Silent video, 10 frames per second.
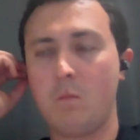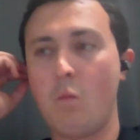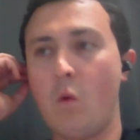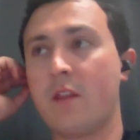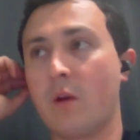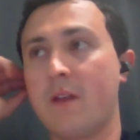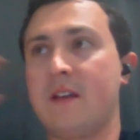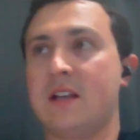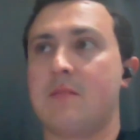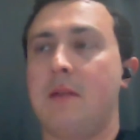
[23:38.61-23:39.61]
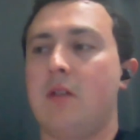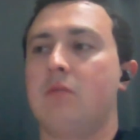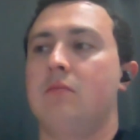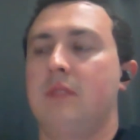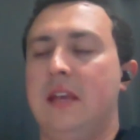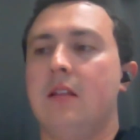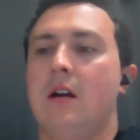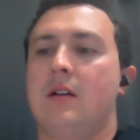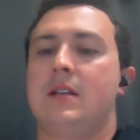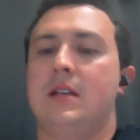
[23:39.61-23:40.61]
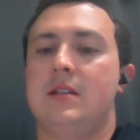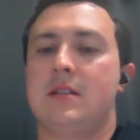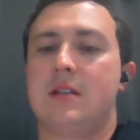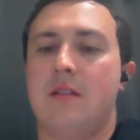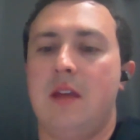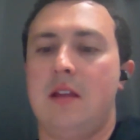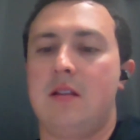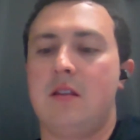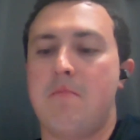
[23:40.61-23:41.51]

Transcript: One of the great things about Helocs is that